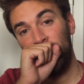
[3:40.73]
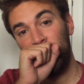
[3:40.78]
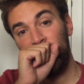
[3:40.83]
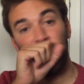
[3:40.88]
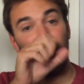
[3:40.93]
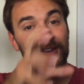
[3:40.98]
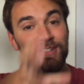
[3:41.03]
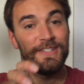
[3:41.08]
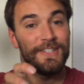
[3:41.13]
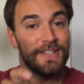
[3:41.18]

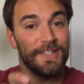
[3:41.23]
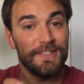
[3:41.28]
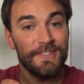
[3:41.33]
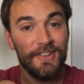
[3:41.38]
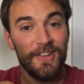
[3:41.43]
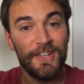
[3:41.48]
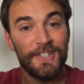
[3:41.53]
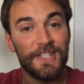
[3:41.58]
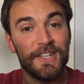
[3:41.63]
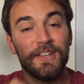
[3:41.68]
frantically
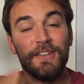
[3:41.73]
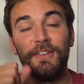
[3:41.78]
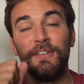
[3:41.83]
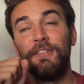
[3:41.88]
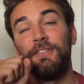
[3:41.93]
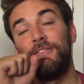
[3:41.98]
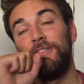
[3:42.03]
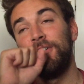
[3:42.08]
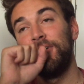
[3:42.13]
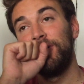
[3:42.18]
searching,
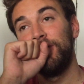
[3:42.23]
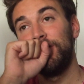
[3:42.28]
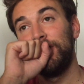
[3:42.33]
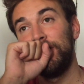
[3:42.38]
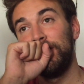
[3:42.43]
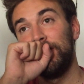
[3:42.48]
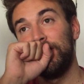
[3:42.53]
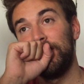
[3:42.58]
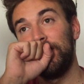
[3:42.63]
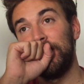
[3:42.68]

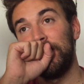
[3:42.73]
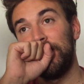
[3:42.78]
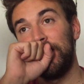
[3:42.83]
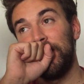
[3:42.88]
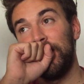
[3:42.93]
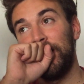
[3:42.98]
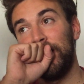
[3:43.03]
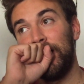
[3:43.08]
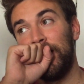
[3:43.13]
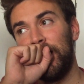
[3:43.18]

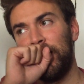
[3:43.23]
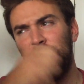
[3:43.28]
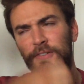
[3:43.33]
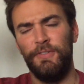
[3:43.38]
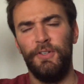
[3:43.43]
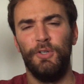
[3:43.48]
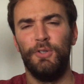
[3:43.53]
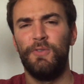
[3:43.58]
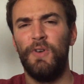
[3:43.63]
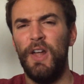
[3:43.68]
and I
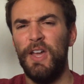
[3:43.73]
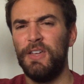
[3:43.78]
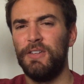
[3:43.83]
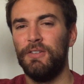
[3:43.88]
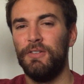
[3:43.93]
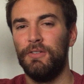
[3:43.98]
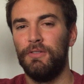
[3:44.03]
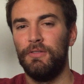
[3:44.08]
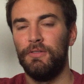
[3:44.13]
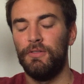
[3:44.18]
feel all right
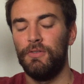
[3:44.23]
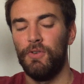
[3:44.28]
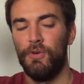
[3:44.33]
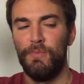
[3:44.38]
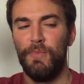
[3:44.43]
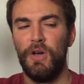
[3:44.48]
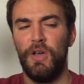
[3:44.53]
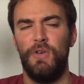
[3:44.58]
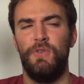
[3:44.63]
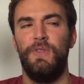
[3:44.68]

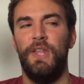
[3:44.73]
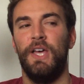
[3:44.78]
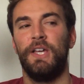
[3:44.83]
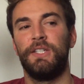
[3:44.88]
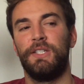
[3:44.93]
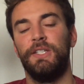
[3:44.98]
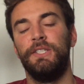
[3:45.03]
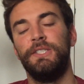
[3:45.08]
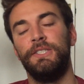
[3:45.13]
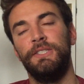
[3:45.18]
on my own
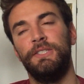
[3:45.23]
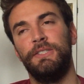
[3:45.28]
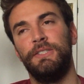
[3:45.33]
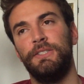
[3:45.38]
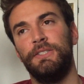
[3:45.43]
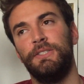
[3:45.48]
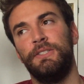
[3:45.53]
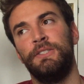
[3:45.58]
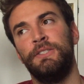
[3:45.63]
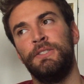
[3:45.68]
actually.
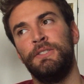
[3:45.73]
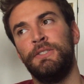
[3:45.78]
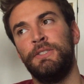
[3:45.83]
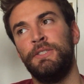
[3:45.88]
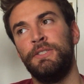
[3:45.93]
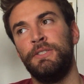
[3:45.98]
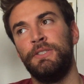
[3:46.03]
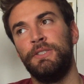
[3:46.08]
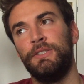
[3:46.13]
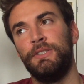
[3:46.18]

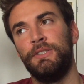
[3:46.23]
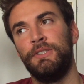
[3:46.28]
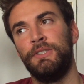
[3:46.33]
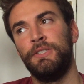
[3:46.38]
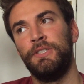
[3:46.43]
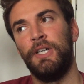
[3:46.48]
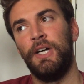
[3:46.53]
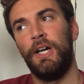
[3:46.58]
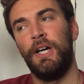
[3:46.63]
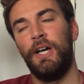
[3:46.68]

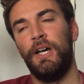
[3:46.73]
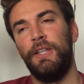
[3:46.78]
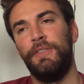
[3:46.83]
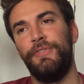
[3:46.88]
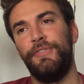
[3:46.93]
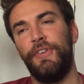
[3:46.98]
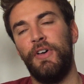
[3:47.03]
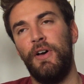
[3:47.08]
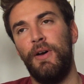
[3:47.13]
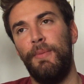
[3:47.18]

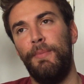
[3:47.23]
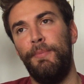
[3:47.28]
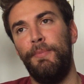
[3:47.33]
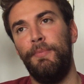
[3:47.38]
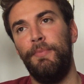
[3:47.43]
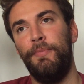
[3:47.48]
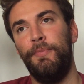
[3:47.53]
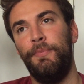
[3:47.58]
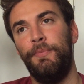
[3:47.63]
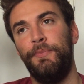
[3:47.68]

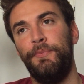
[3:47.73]
And